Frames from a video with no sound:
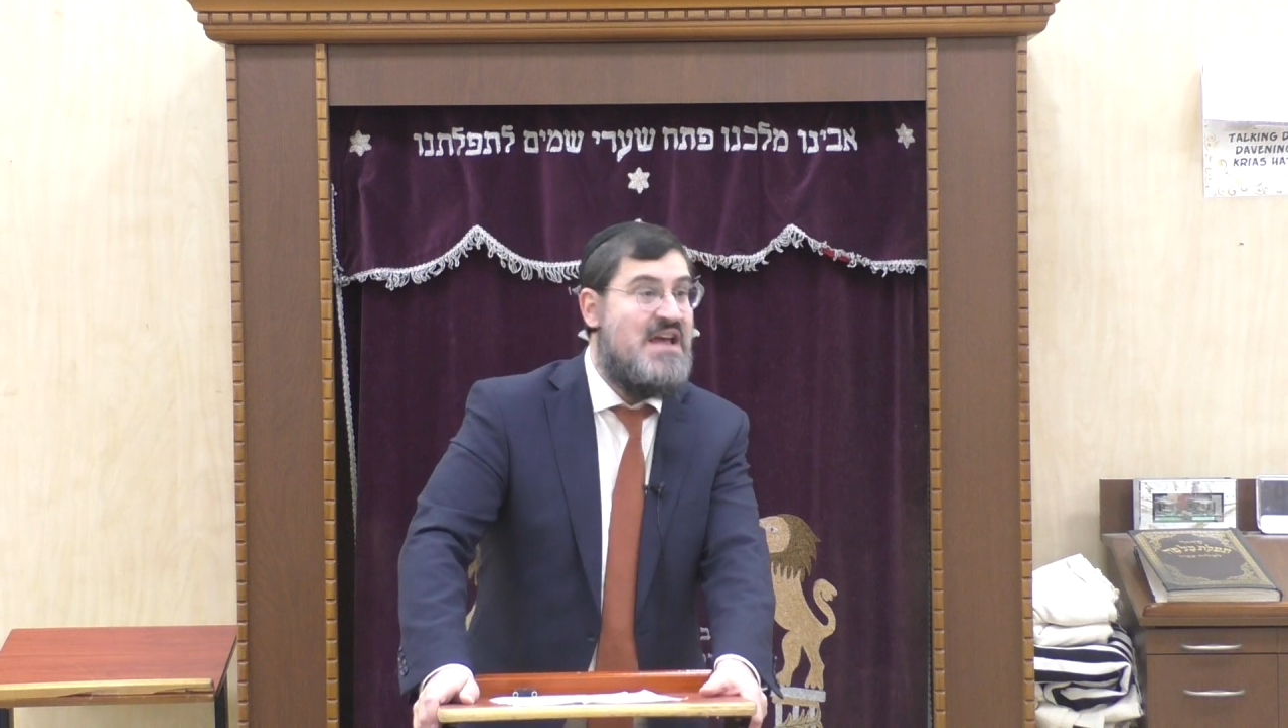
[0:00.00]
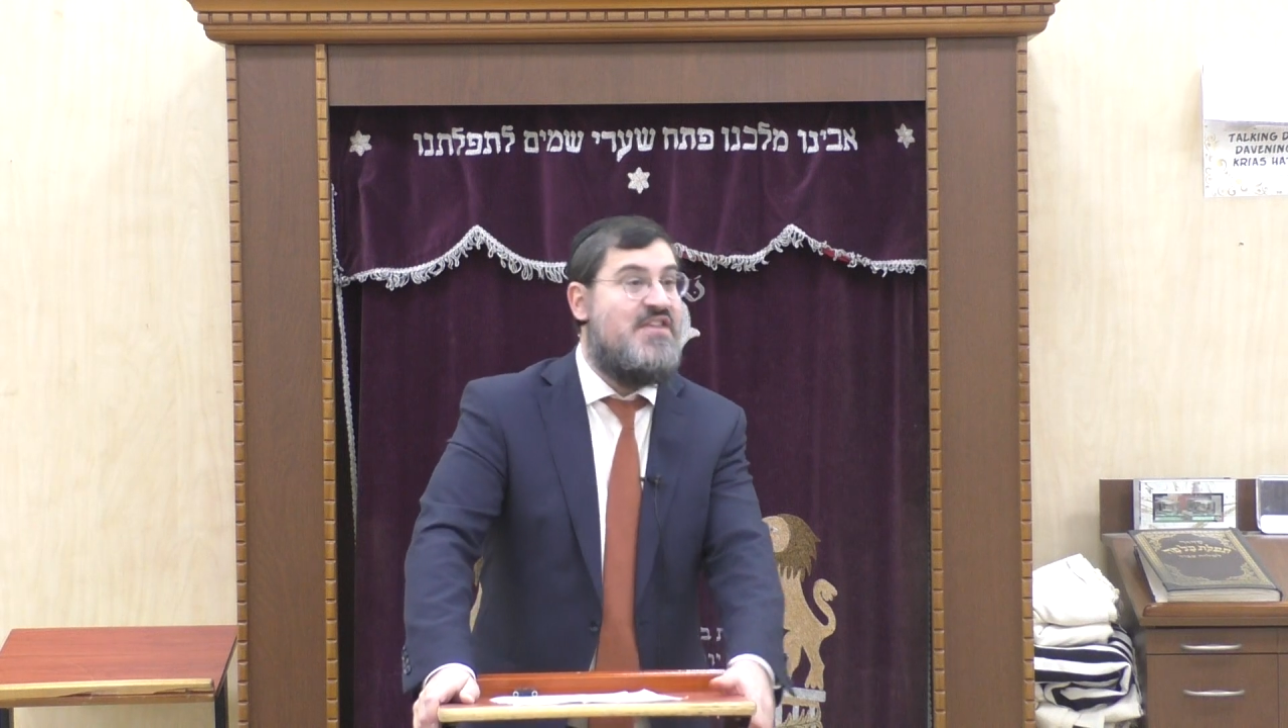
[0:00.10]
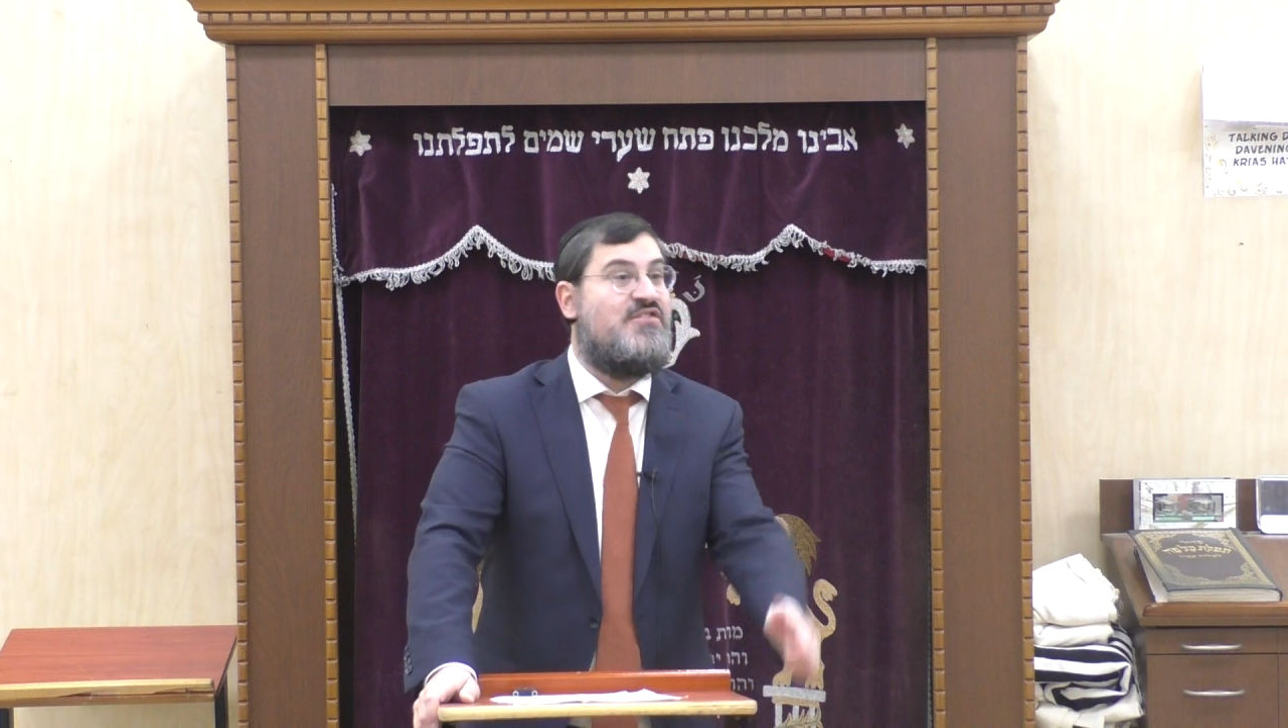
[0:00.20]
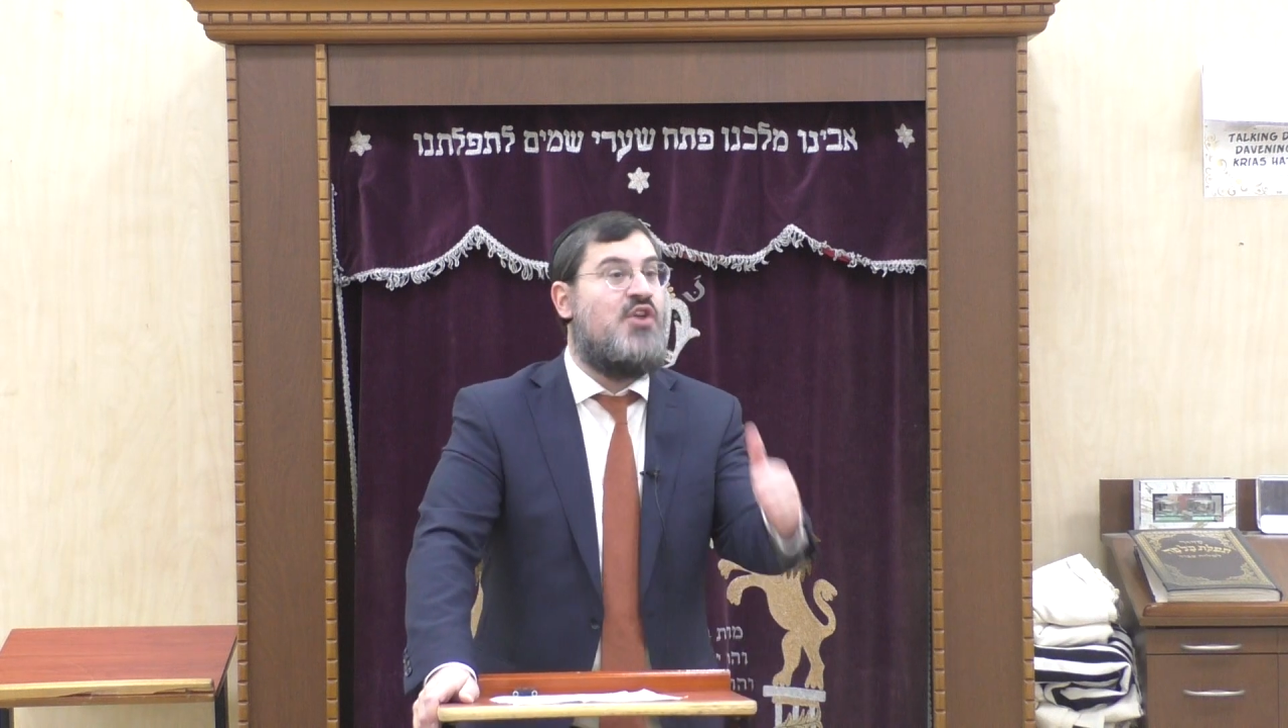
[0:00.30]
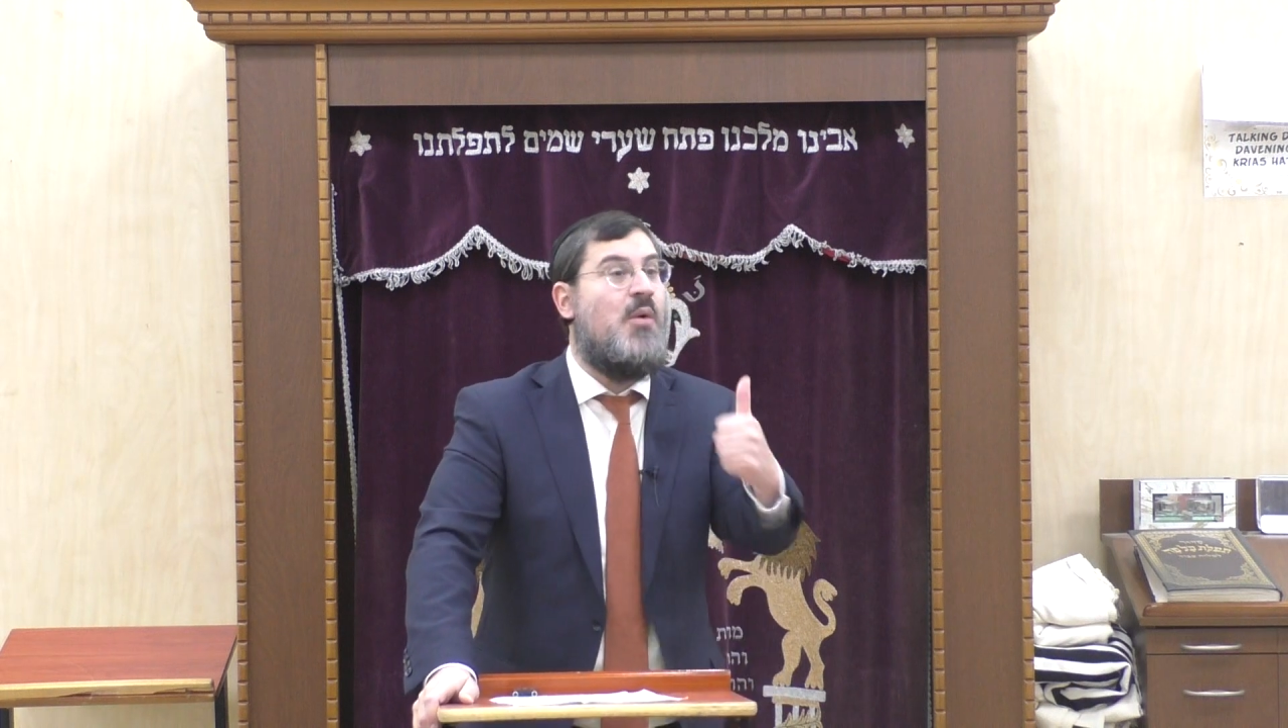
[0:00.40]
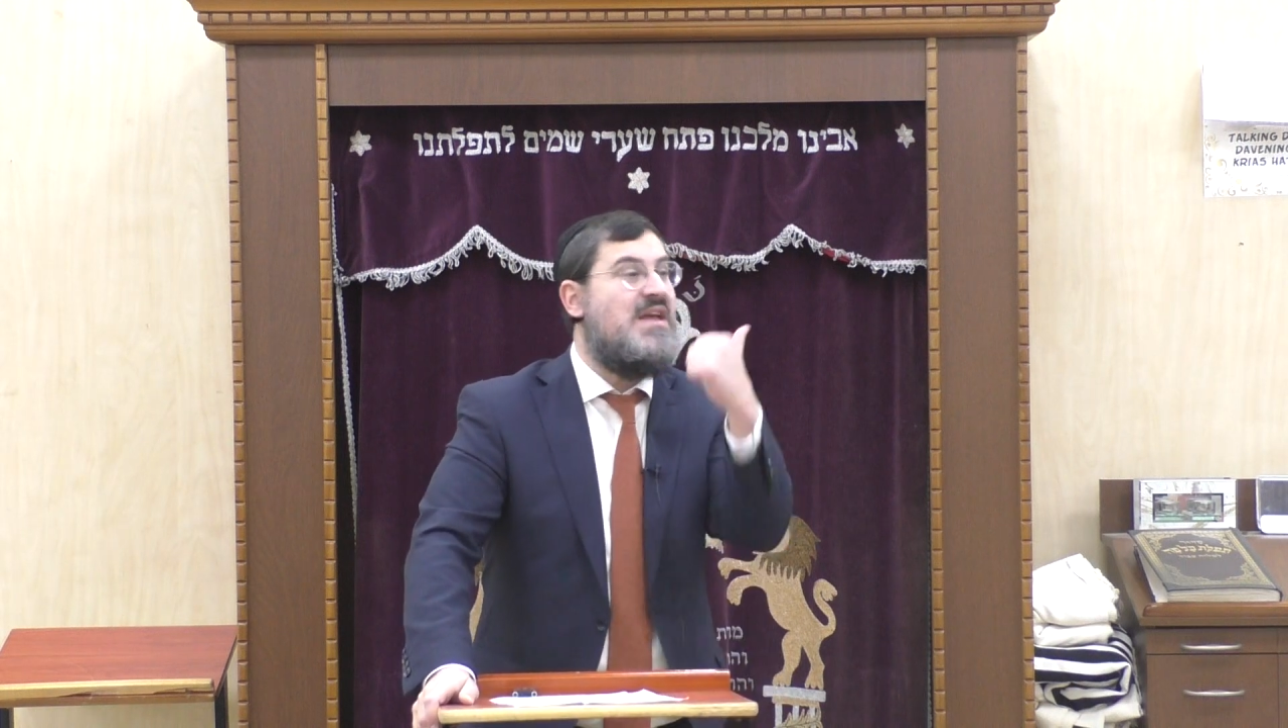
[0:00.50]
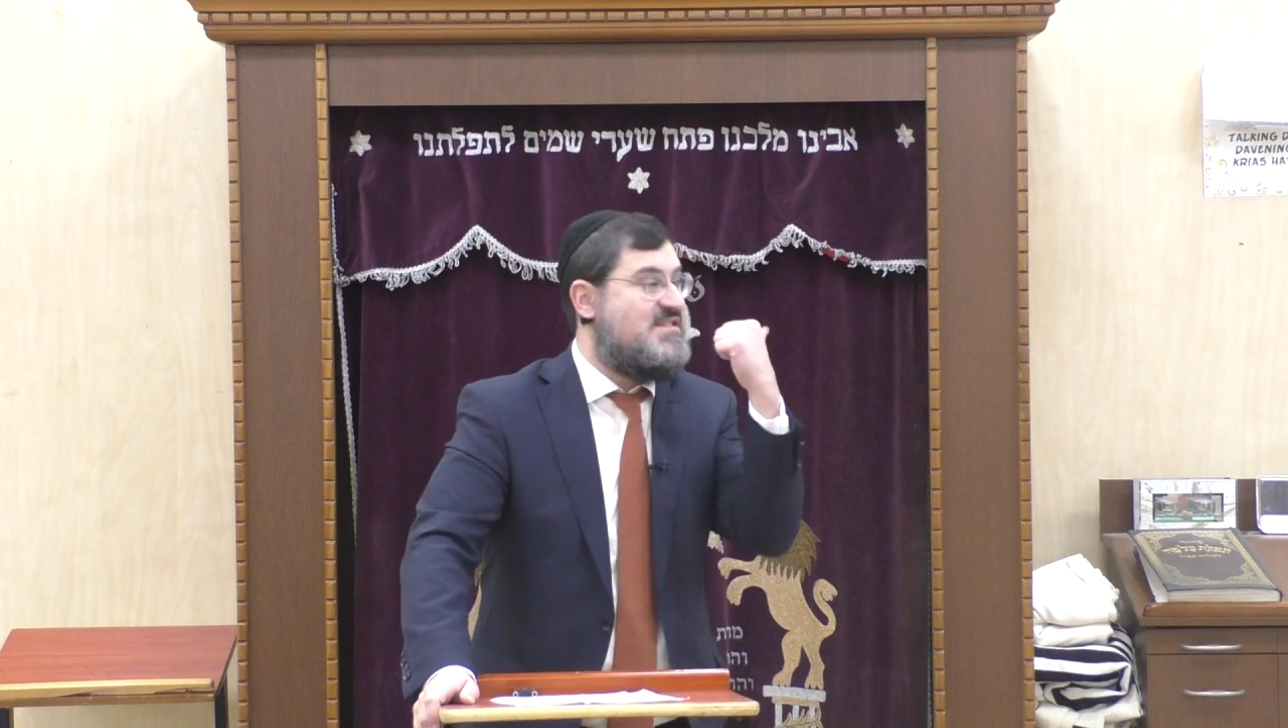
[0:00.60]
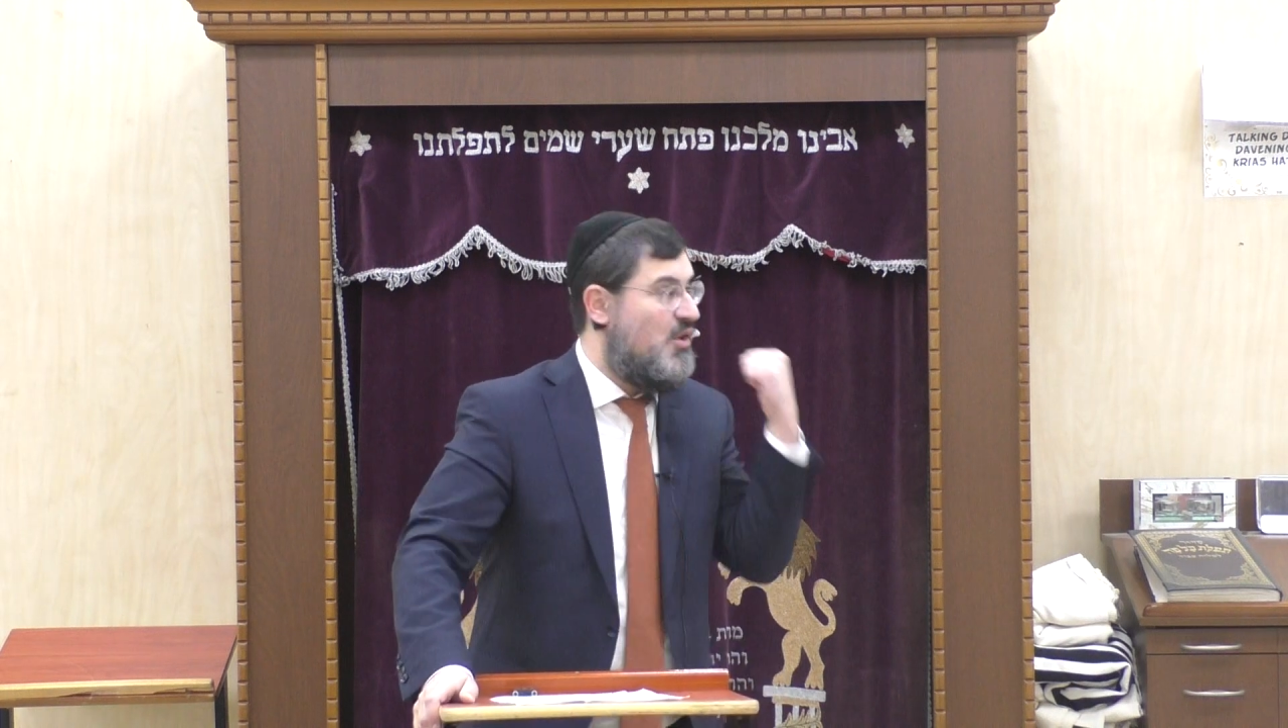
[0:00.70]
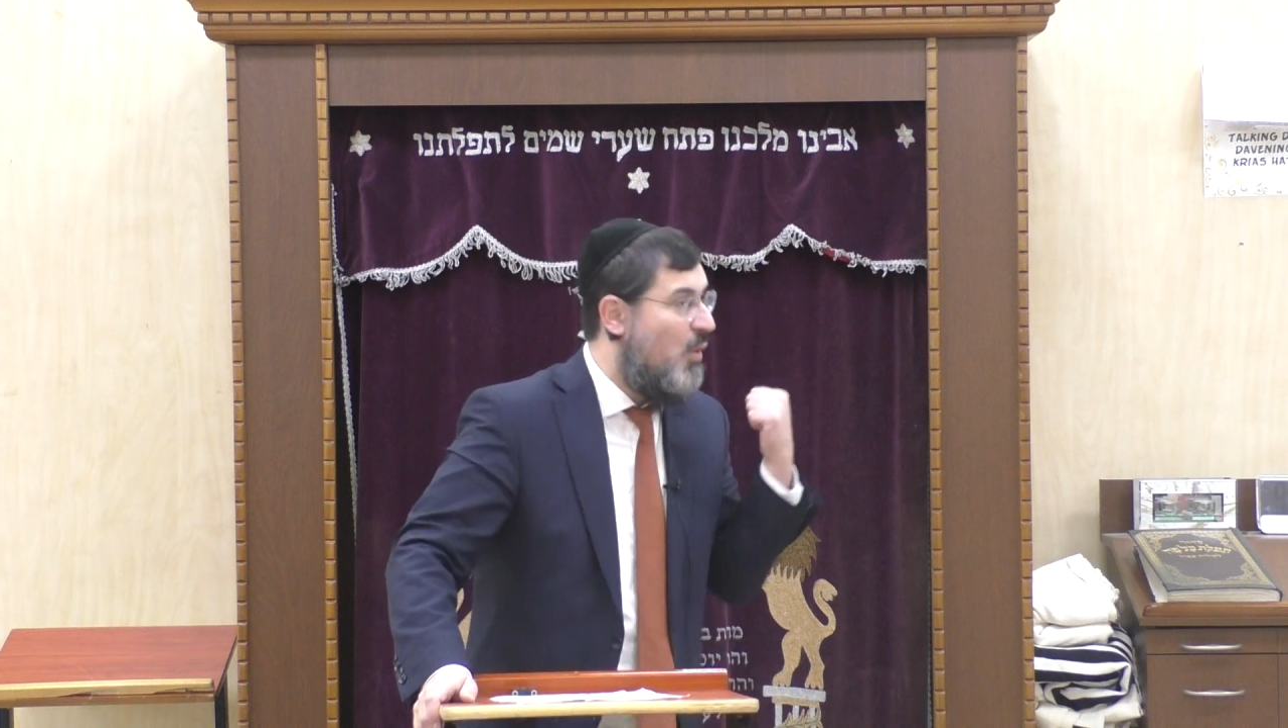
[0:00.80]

there's no issa.